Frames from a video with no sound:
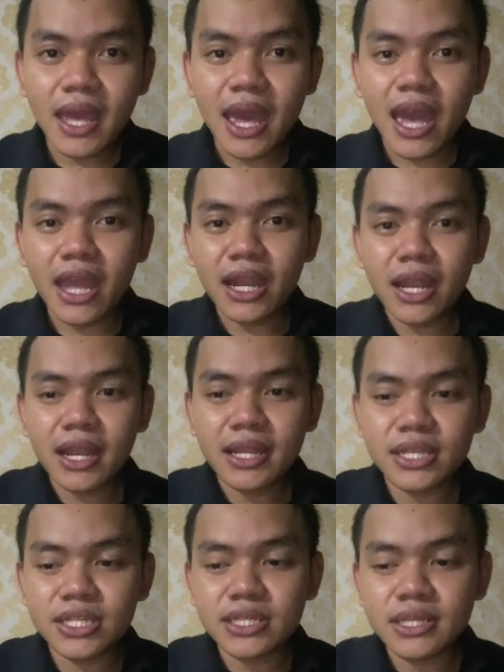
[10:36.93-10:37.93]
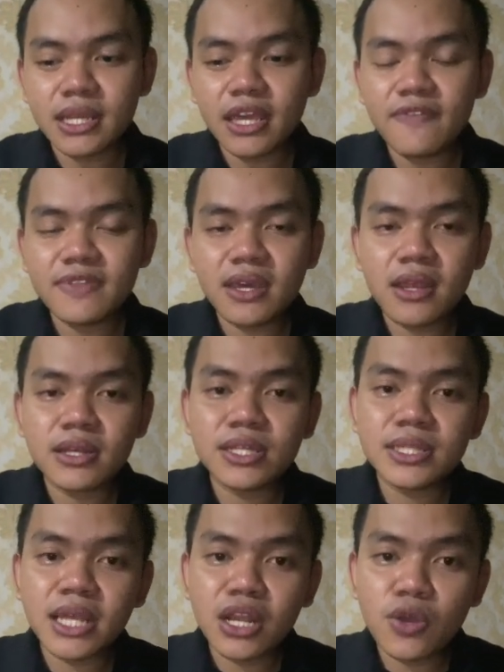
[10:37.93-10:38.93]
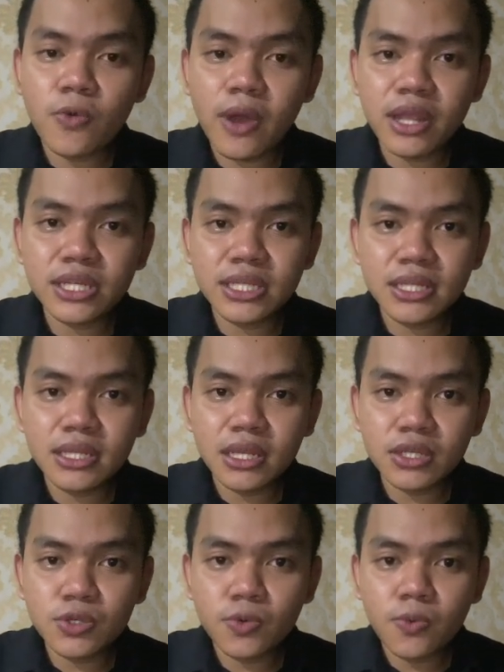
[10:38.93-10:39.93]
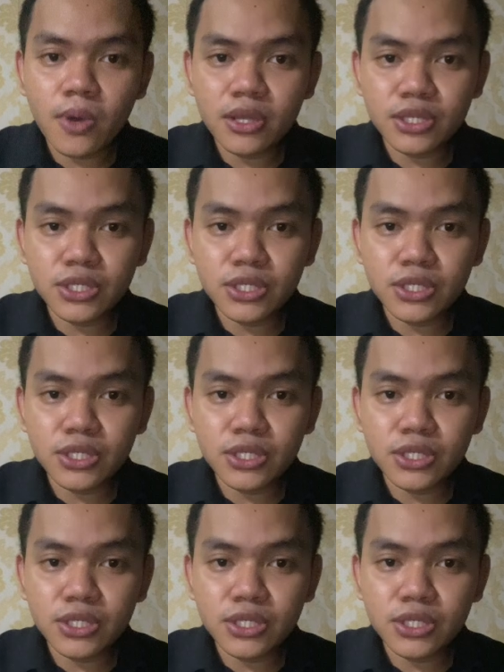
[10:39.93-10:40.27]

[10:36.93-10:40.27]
And if there is any question that you wanted